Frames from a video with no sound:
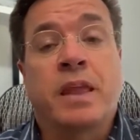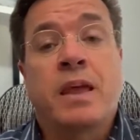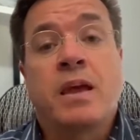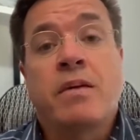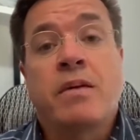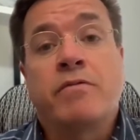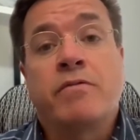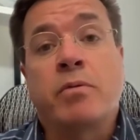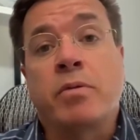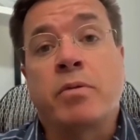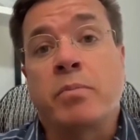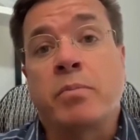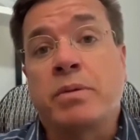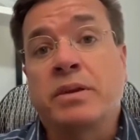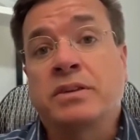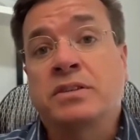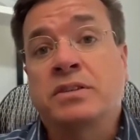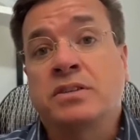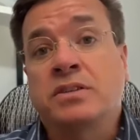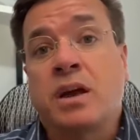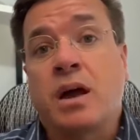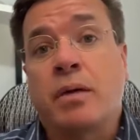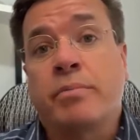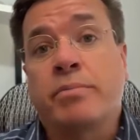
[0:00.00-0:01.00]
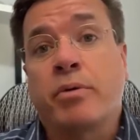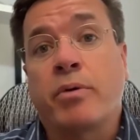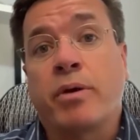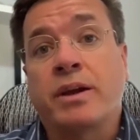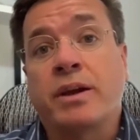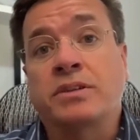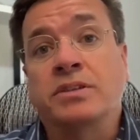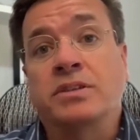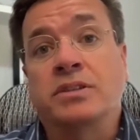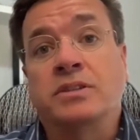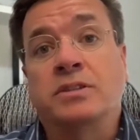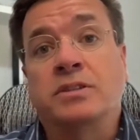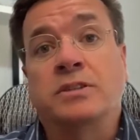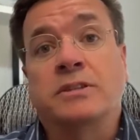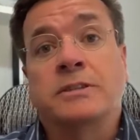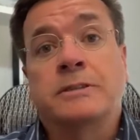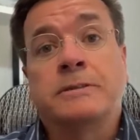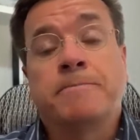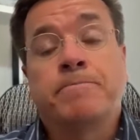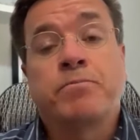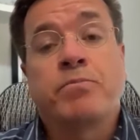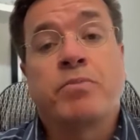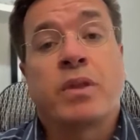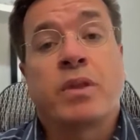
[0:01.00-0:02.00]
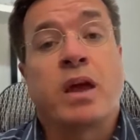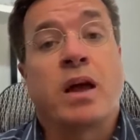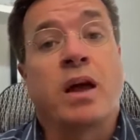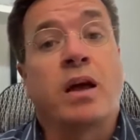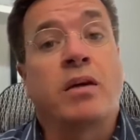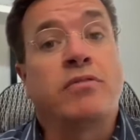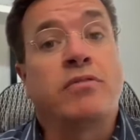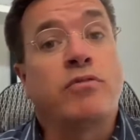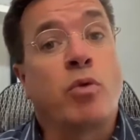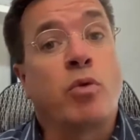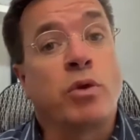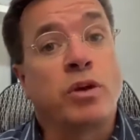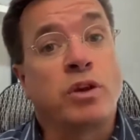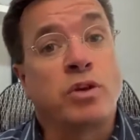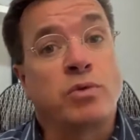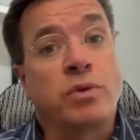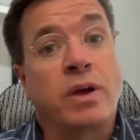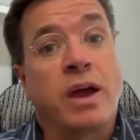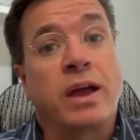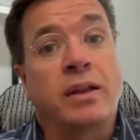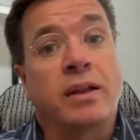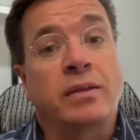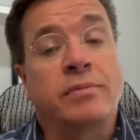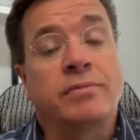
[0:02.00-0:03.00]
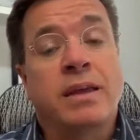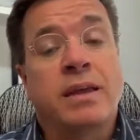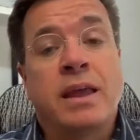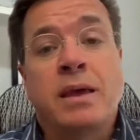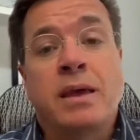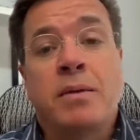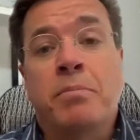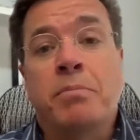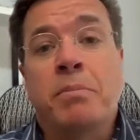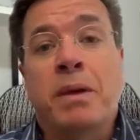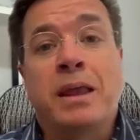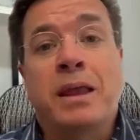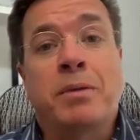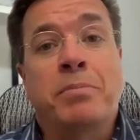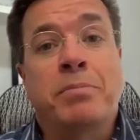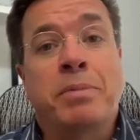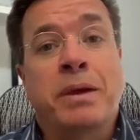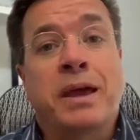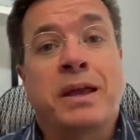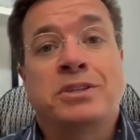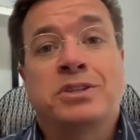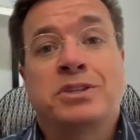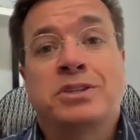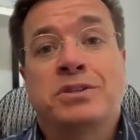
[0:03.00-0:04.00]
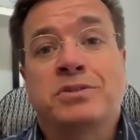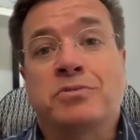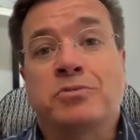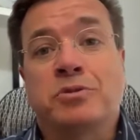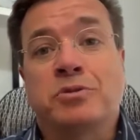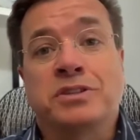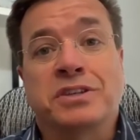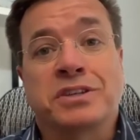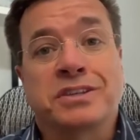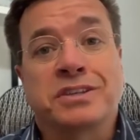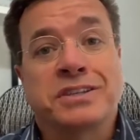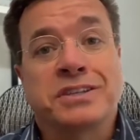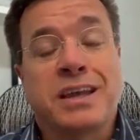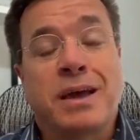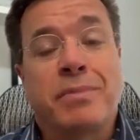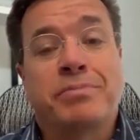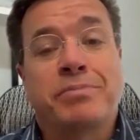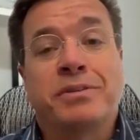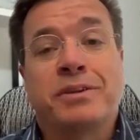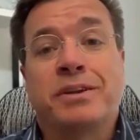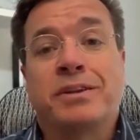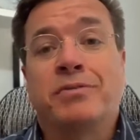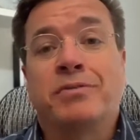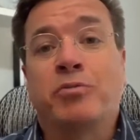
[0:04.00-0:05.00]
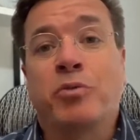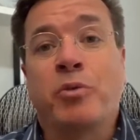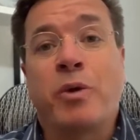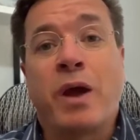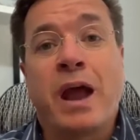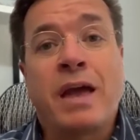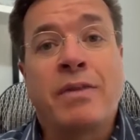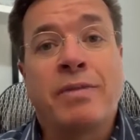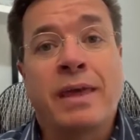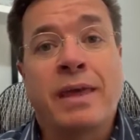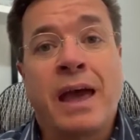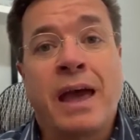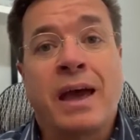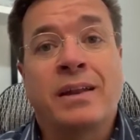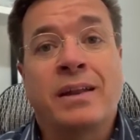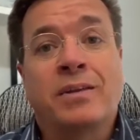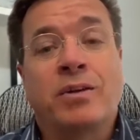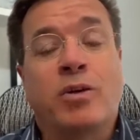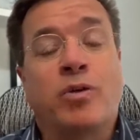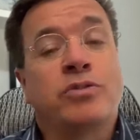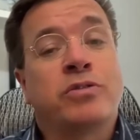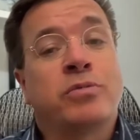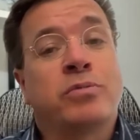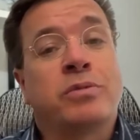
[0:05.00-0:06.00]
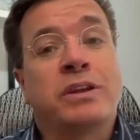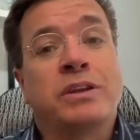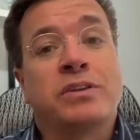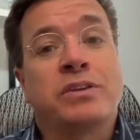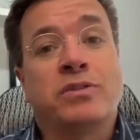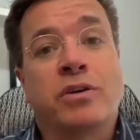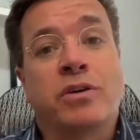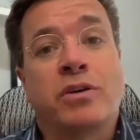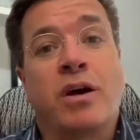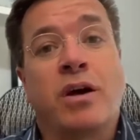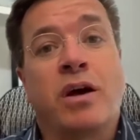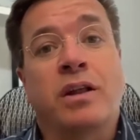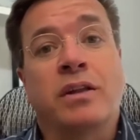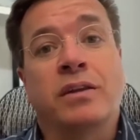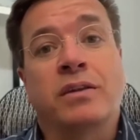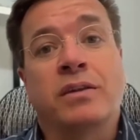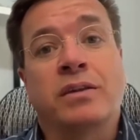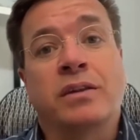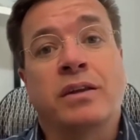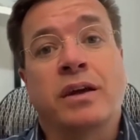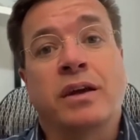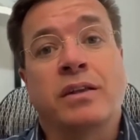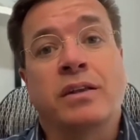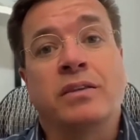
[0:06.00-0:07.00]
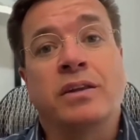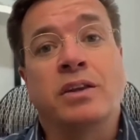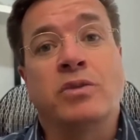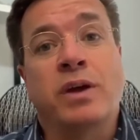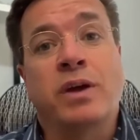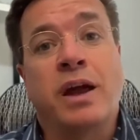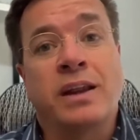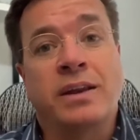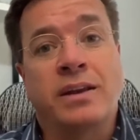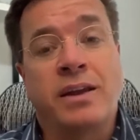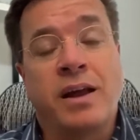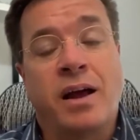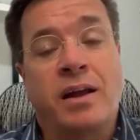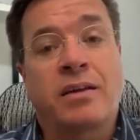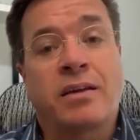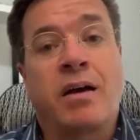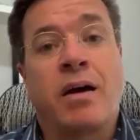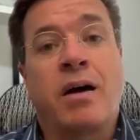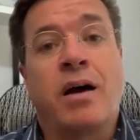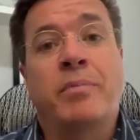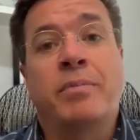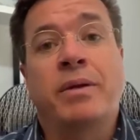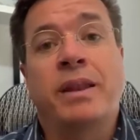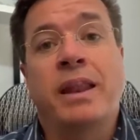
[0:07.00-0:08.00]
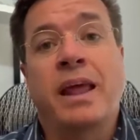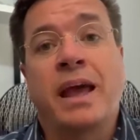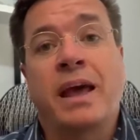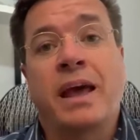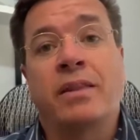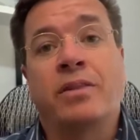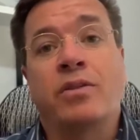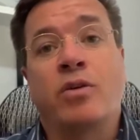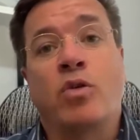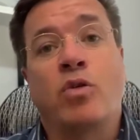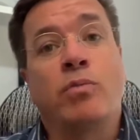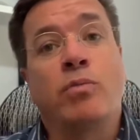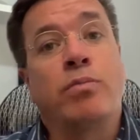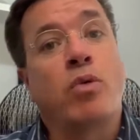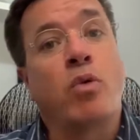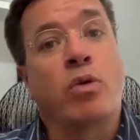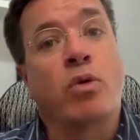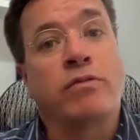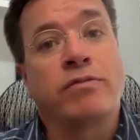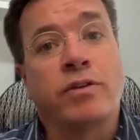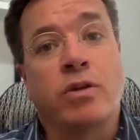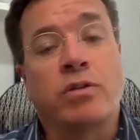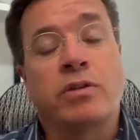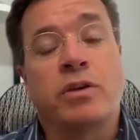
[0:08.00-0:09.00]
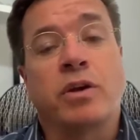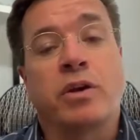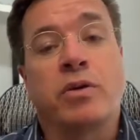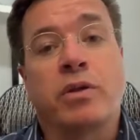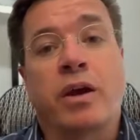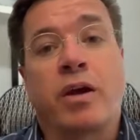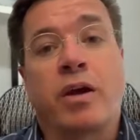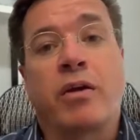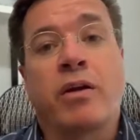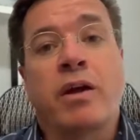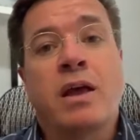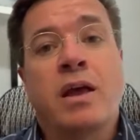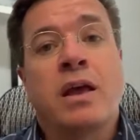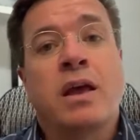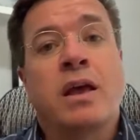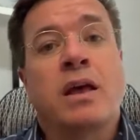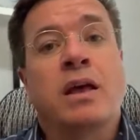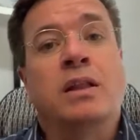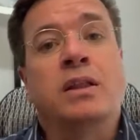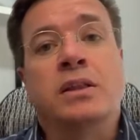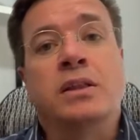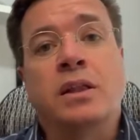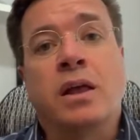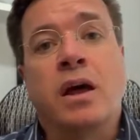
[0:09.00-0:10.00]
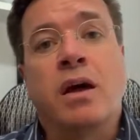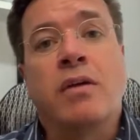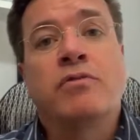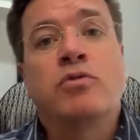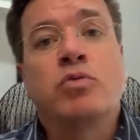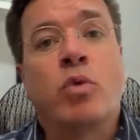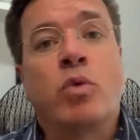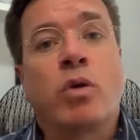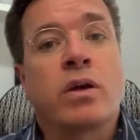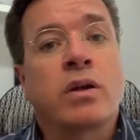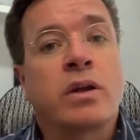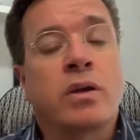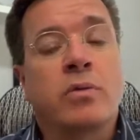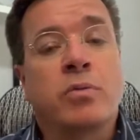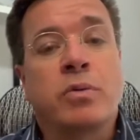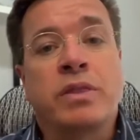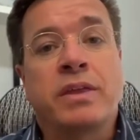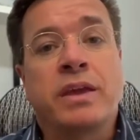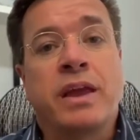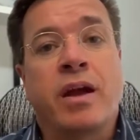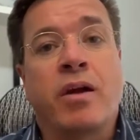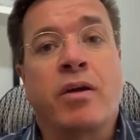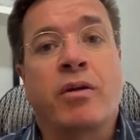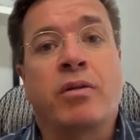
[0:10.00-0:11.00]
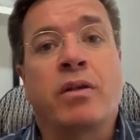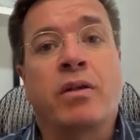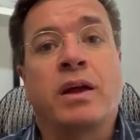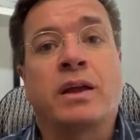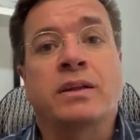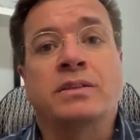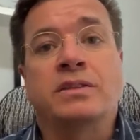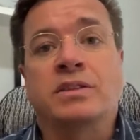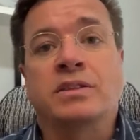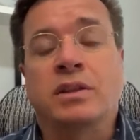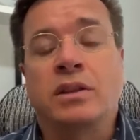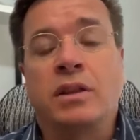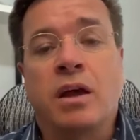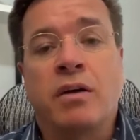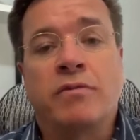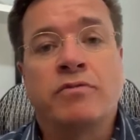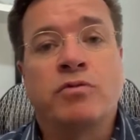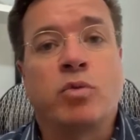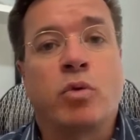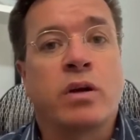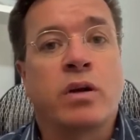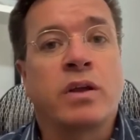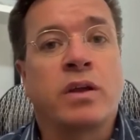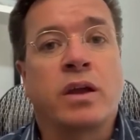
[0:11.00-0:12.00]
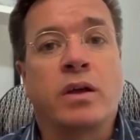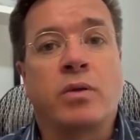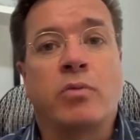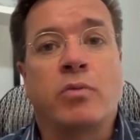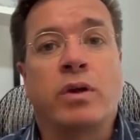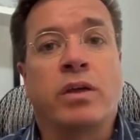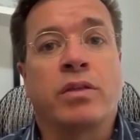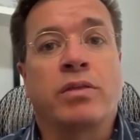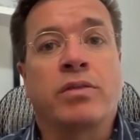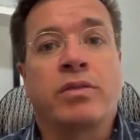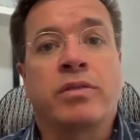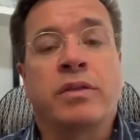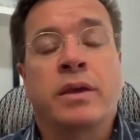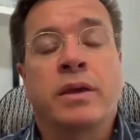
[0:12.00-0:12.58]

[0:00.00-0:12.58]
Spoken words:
from the business operations for United? Made a pitch, was accepted, ran that, ultimately took on United.com and had the whole portfolio there. Loved working with the airlines, loved working with,